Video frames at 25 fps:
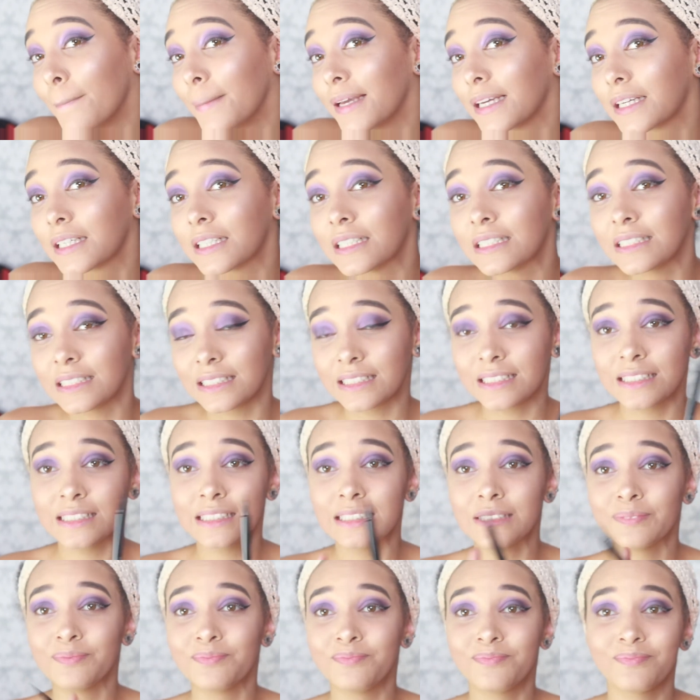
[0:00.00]

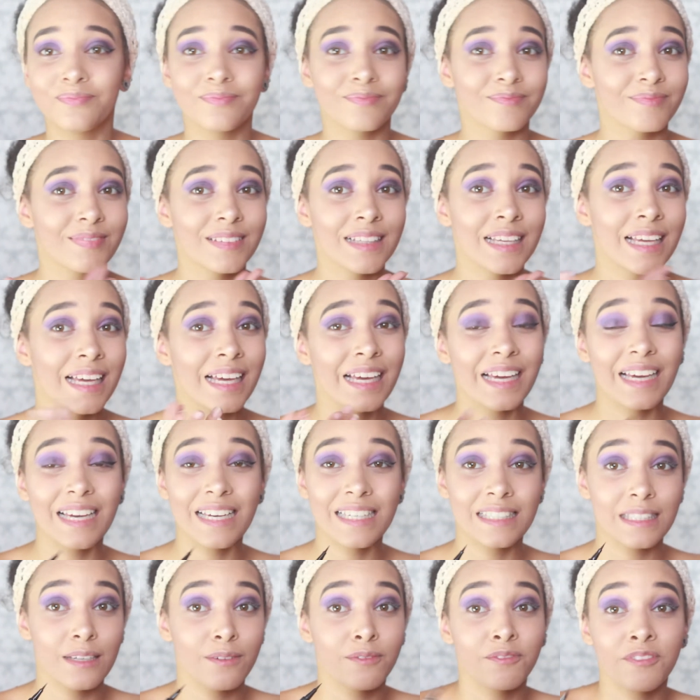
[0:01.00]
because
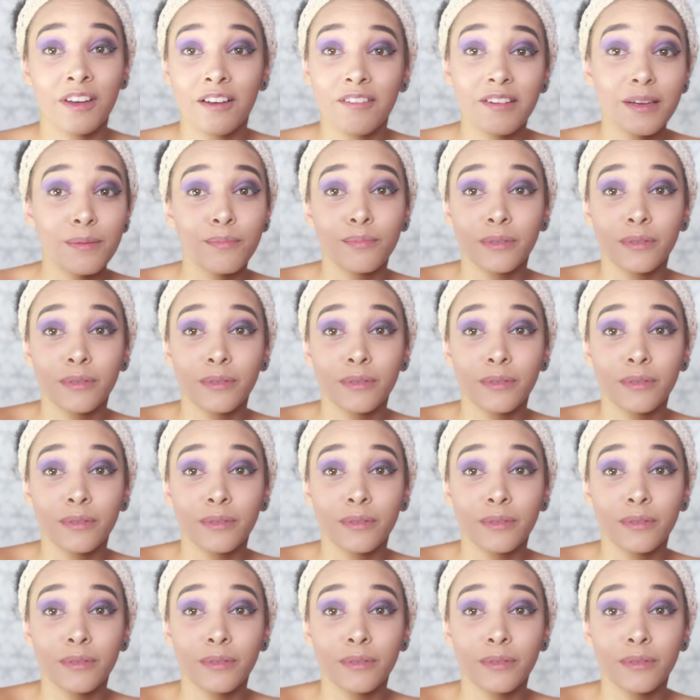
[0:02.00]
it's a very